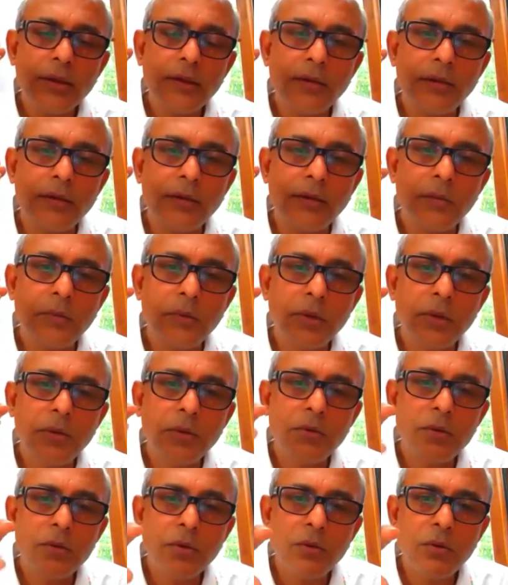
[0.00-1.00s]
uh, you
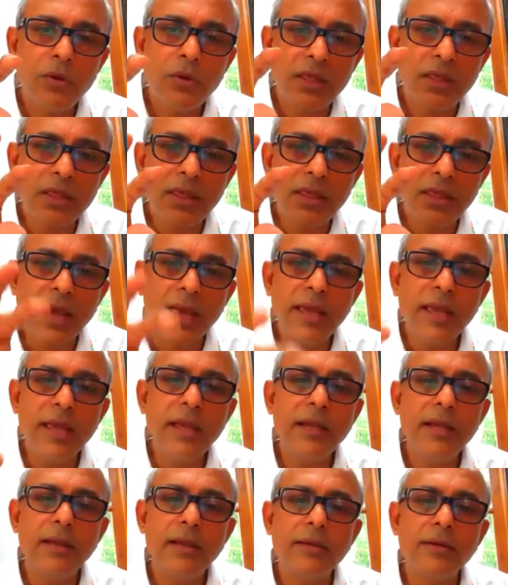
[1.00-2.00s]
know to
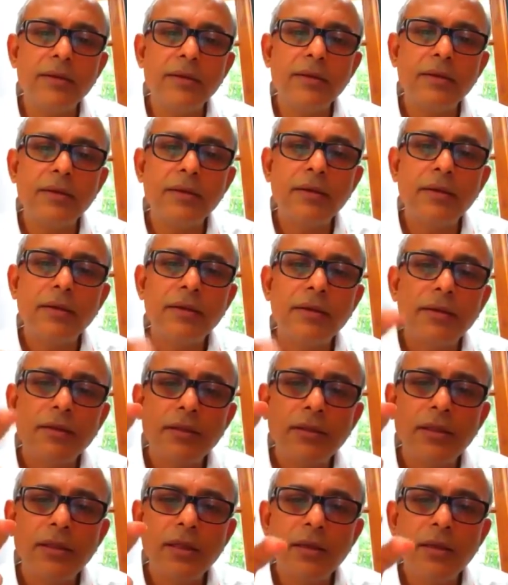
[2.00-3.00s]
design
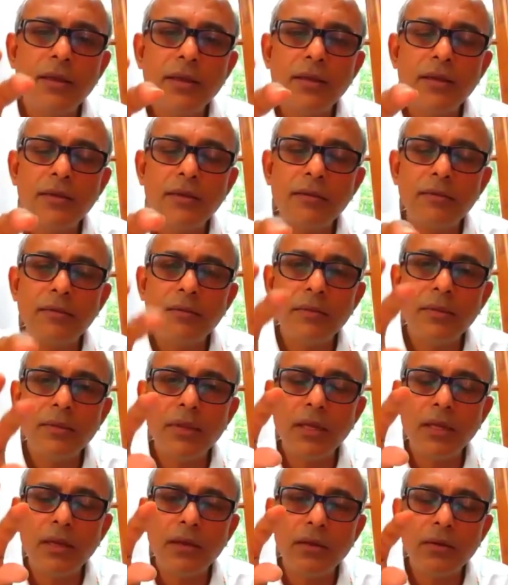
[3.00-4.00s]
the
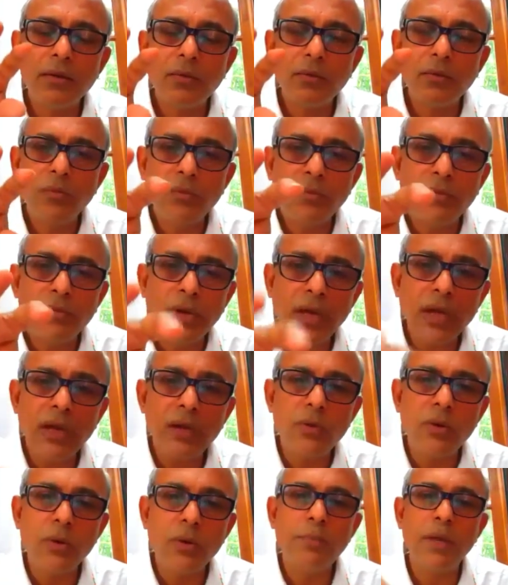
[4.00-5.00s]
the way
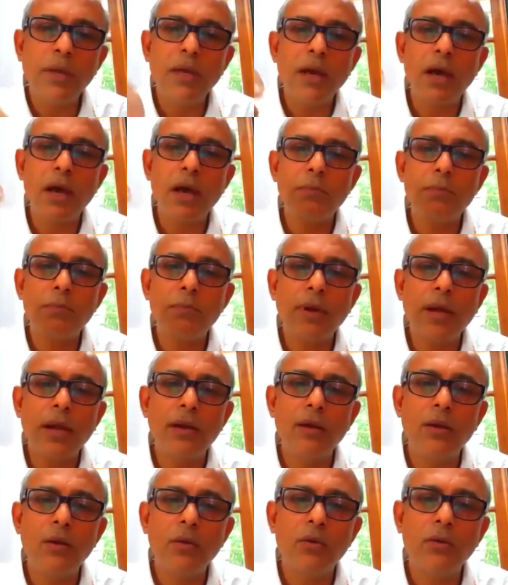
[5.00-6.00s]
it will pick up
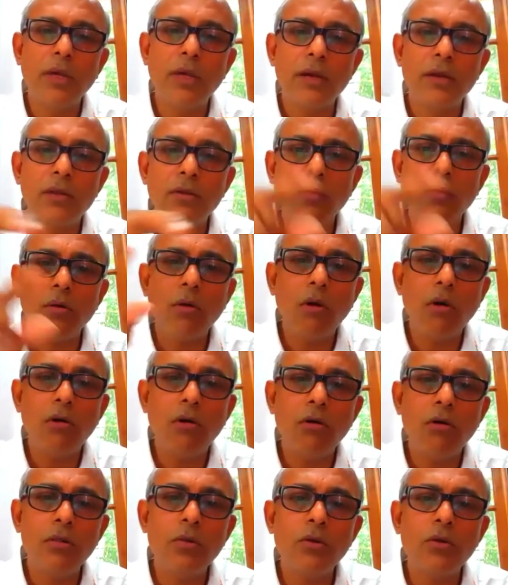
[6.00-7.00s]
and do that. So
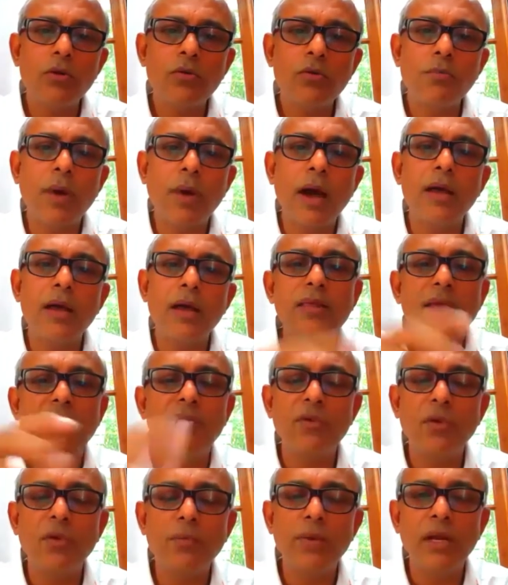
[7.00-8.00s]
all those parts
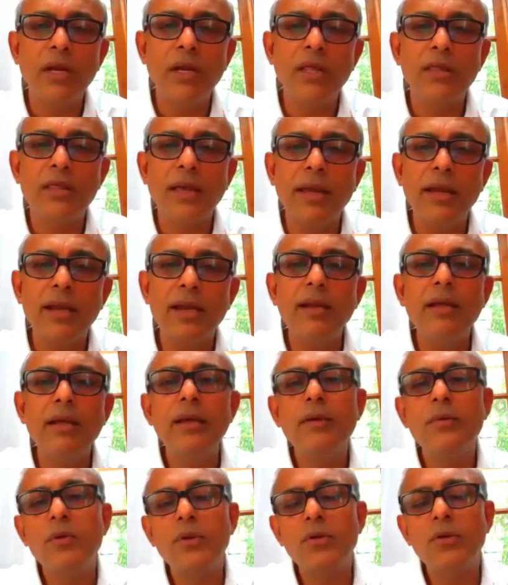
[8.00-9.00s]
have to be designed,
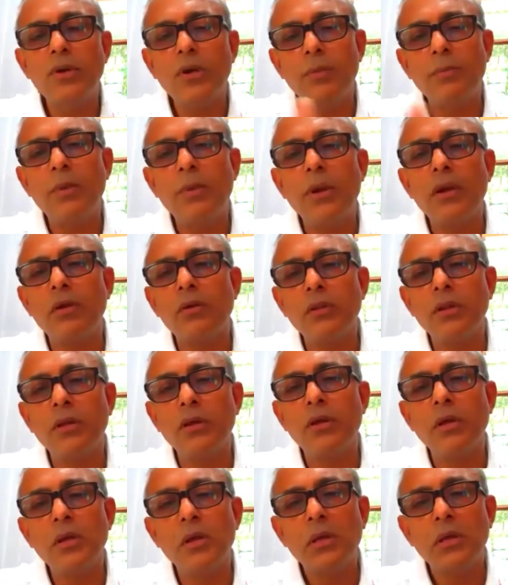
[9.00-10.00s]
which will depend on
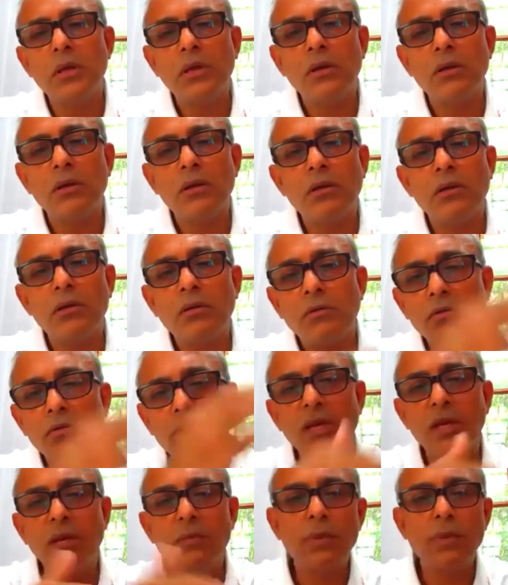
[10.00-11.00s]
the uh,
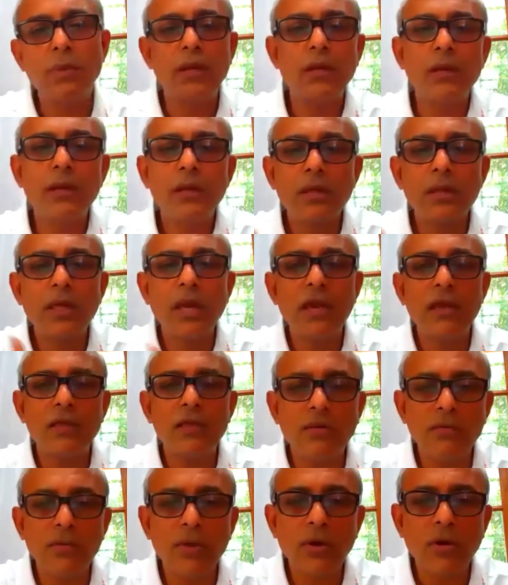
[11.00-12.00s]
shape and size
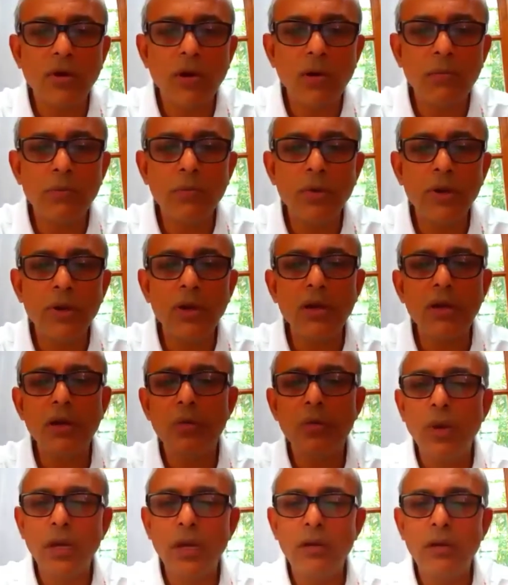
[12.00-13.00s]
of the component,
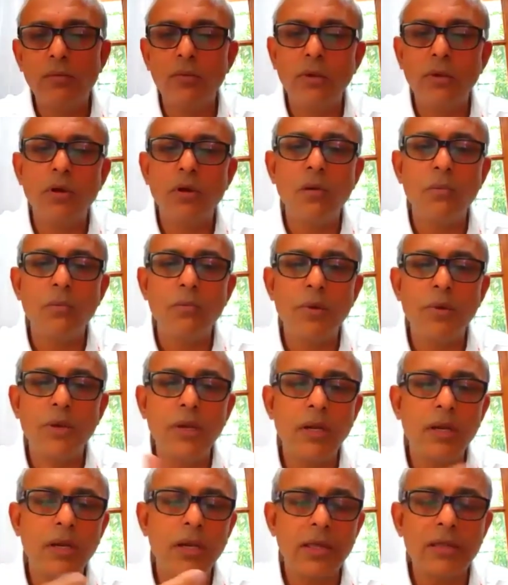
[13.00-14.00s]
weight of the
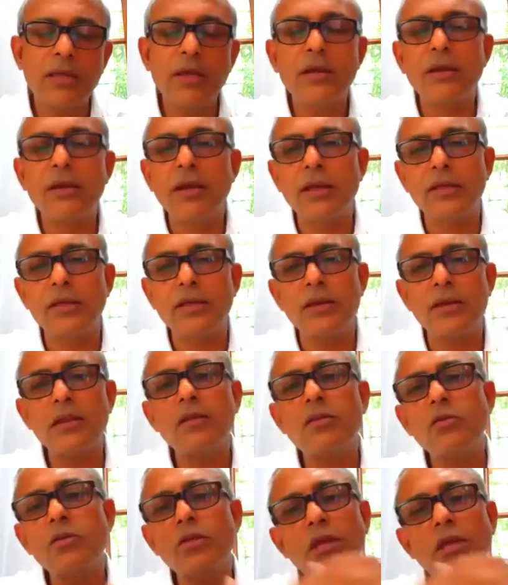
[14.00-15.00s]
component, et cetera, et
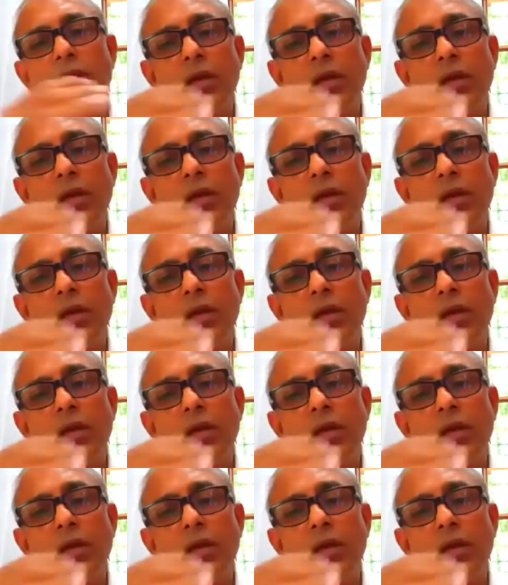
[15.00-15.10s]
cetera. So there's